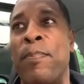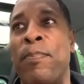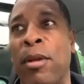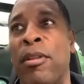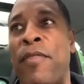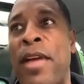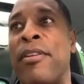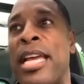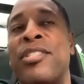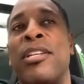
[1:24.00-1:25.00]
build a
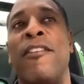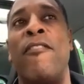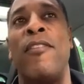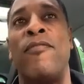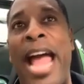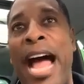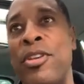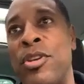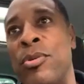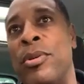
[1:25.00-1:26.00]
foundation of
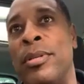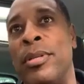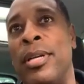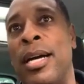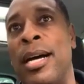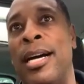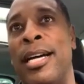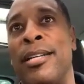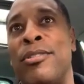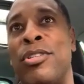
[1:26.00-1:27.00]
value
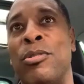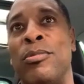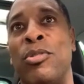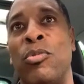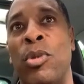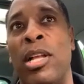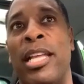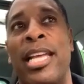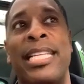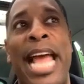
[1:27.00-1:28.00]
to
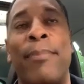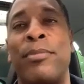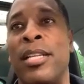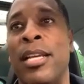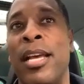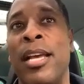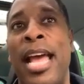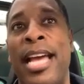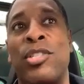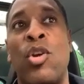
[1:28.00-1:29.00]
really adapt
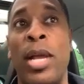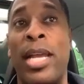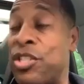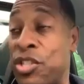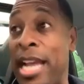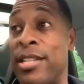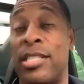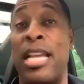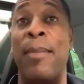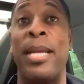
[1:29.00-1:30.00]
as quick as change
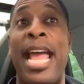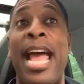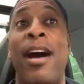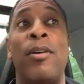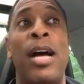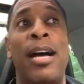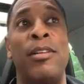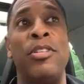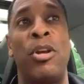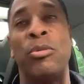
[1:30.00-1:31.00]
is coming now.
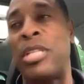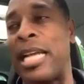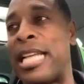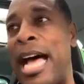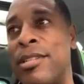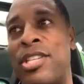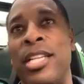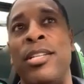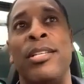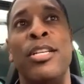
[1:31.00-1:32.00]

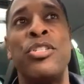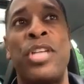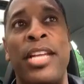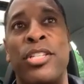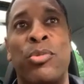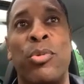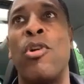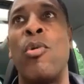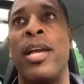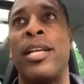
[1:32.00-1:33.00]
Technology changes real
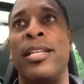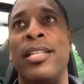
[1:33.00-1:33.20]
quick.